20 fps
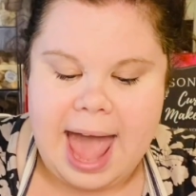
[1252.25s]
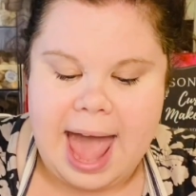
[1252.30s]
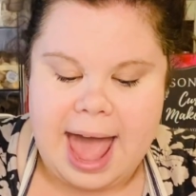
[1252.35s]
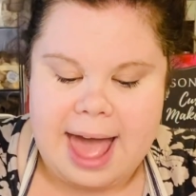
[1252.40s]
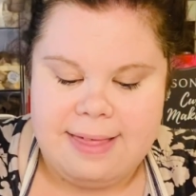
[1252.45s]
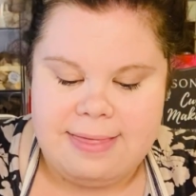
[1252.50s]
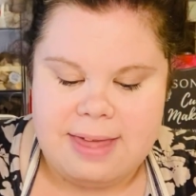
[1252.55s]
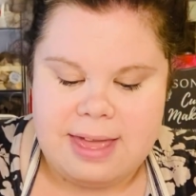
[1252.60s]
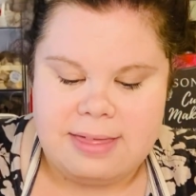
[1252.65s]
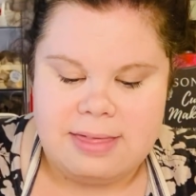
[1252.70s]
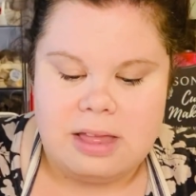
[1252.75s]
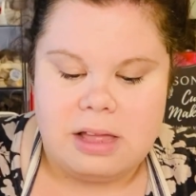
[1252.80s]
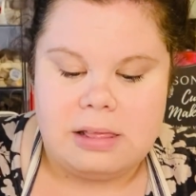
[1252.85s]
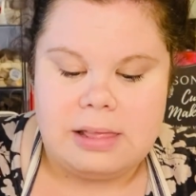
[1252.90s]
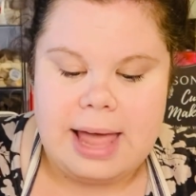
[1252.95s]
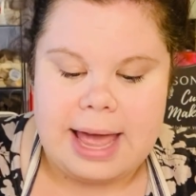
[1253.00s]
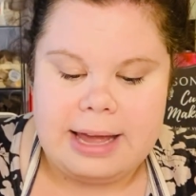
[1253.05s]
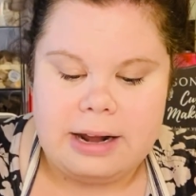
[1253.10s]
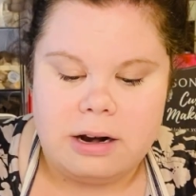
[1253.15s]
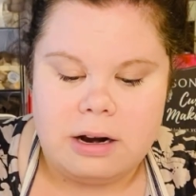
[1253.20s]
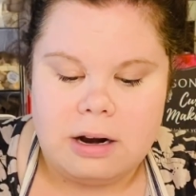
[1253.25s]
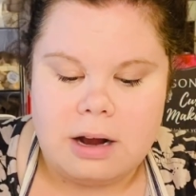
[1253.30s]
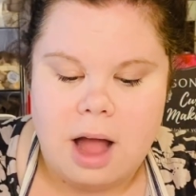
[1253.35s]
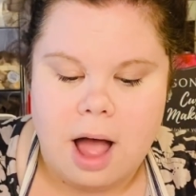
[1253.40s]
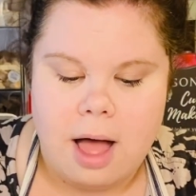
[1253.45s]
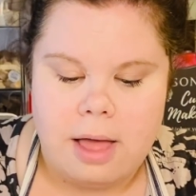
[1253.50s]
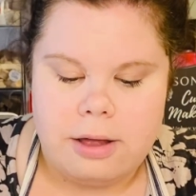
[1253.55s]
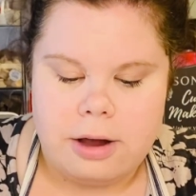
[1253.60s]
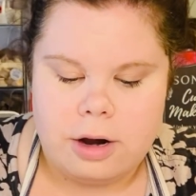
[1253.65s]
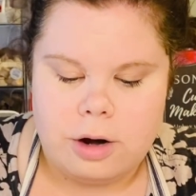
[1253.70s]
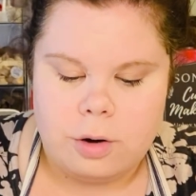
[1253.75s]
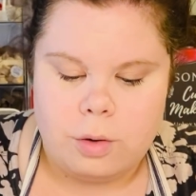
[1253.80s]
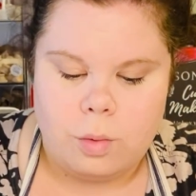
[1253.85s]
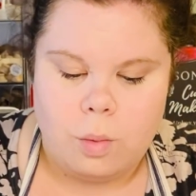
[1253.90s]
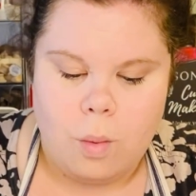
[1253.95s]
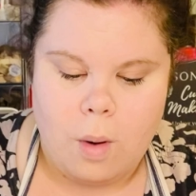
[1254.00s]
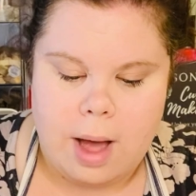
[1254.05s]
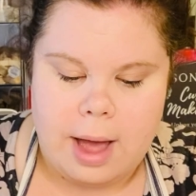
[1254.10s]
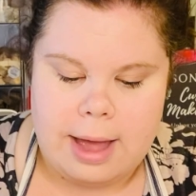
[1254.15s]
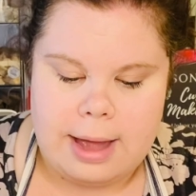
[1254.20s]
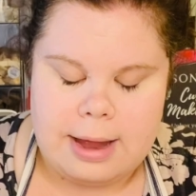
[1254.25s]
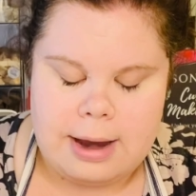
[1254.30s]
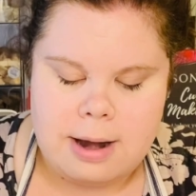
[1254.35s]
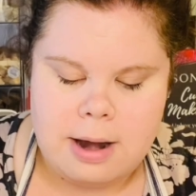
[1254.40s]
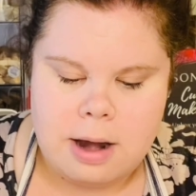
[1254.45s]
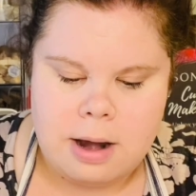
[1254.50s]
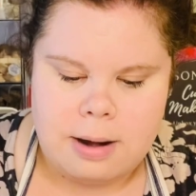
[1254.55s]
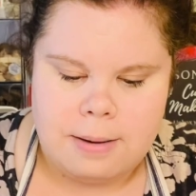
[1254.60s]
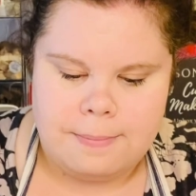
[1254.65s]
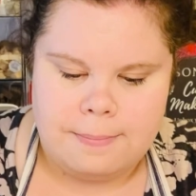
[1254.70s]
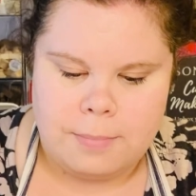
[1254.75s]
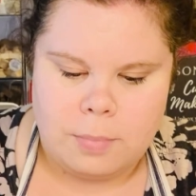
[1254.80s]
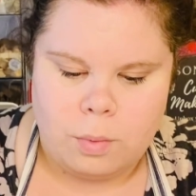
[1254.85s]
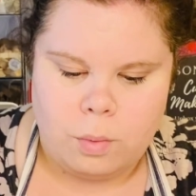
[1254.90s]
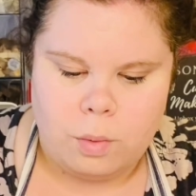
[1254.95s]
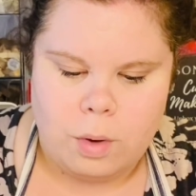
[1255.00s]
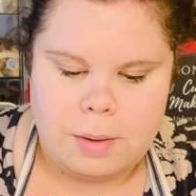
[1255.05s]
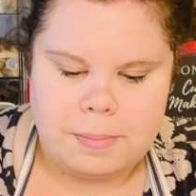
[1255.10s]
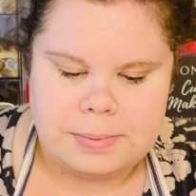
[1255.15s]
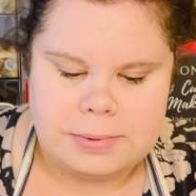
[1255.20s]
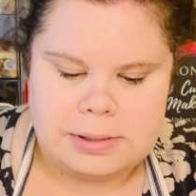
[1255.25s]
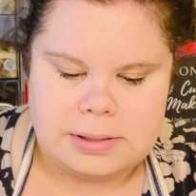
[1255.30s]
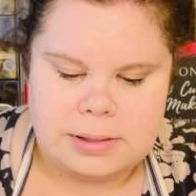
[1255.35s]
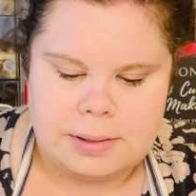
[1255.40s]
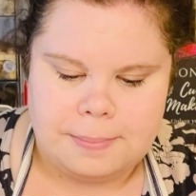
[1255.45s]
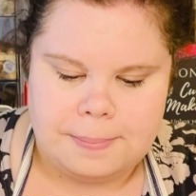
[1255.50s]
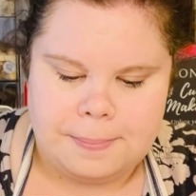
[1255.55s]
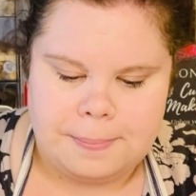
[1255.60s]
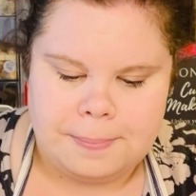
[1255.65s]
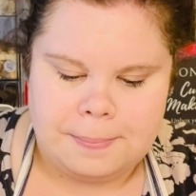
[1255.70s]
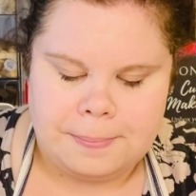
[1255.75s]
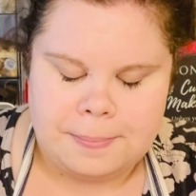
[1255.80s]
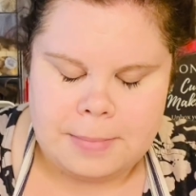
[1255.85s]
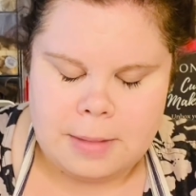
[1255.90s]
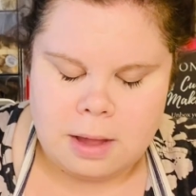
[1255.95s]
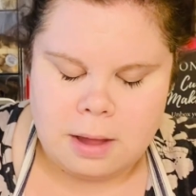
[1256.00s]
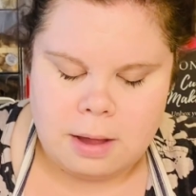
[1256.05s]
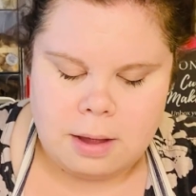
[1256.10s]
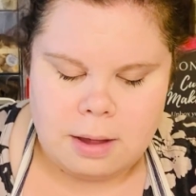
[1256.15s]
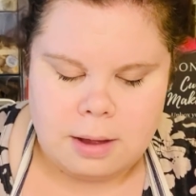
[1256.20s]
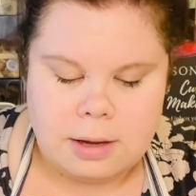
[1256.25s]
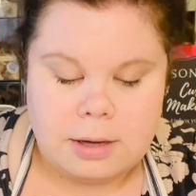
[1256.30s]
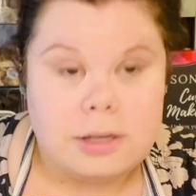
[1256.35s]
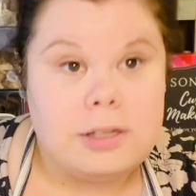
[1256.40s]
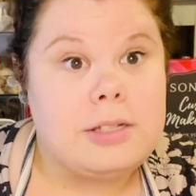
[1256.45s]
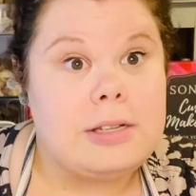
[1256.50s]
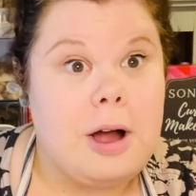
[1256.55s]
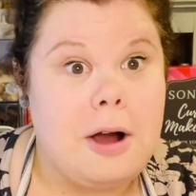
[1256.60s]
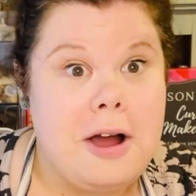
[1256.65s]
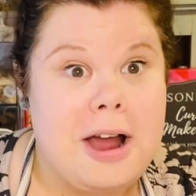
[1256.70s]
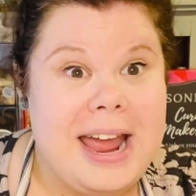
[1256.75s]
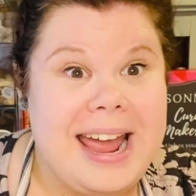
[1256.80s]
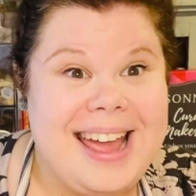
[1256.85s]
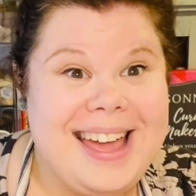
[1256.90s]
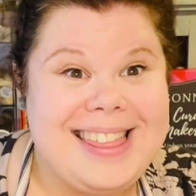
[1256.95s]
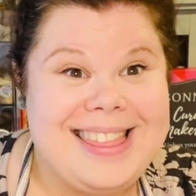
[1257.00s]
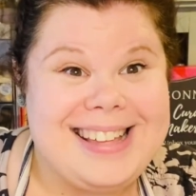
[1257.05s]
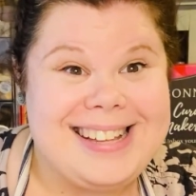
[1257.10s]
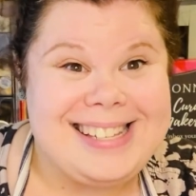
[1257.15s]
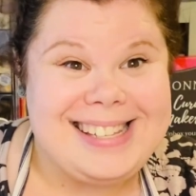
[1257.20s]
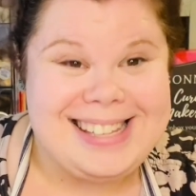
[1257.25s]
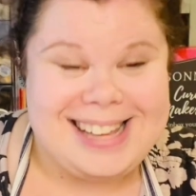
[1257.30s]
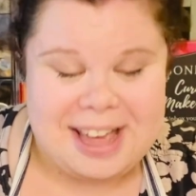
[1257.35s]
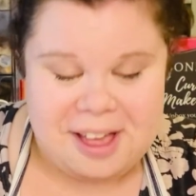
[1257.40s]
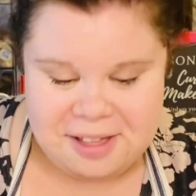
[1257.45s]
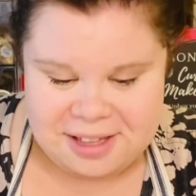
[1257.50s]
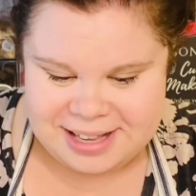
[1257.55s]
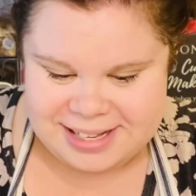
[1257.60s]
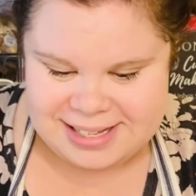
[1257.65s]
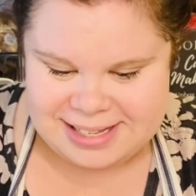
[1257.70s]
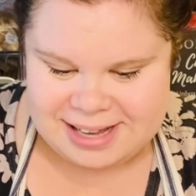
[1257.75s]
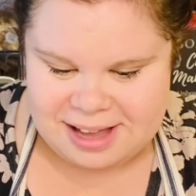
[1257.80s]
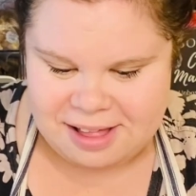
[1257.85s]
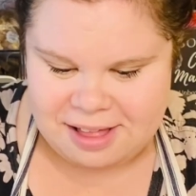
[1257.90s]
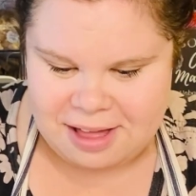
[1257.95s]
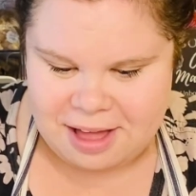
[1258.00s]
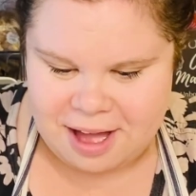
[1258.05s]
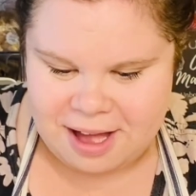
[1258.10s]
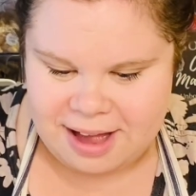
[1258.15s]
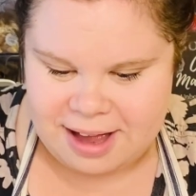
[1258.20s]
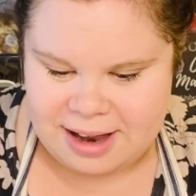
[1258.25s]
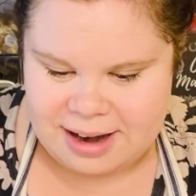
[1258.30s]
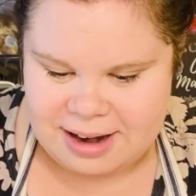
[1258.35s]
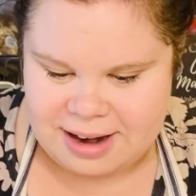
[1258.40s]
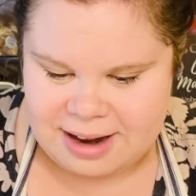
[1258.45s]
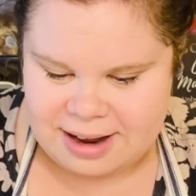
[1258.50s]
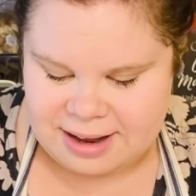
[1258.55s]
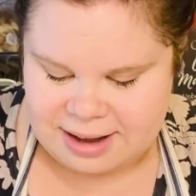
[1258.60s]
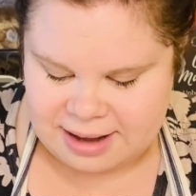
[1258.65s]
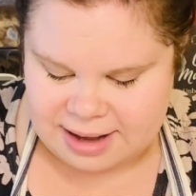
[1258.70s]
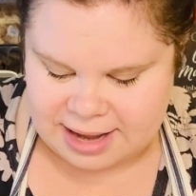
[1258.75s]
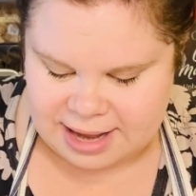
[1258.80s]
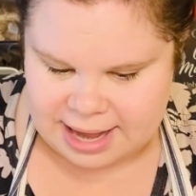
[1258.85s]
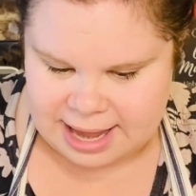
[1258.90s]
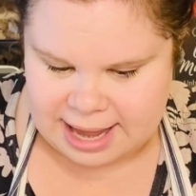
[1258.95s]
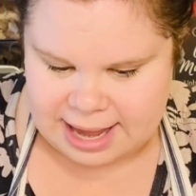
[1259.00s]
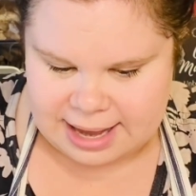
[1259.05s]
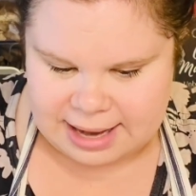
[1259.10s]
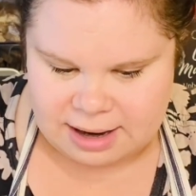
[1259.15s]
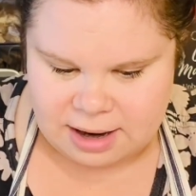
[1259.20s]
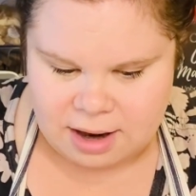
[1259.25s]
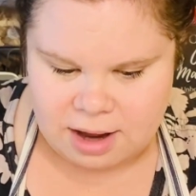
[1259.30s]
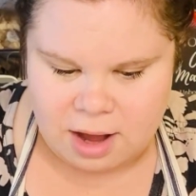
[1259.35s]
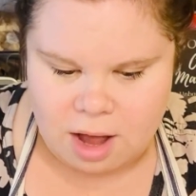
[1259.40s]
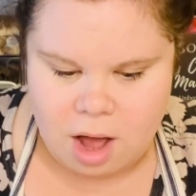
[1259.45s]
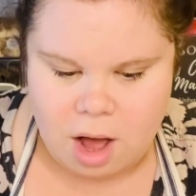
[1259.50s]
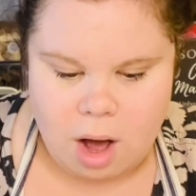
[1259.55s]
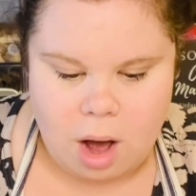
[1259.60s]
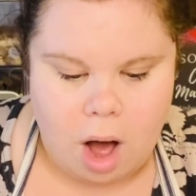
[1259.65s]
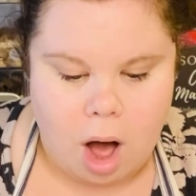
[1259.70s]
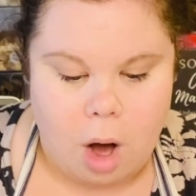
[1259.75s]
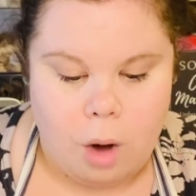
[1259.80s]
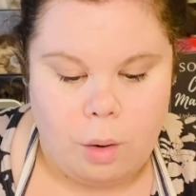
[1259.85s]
And then the lighter colored one, whoops, sorry, the seal is still on it. Oh,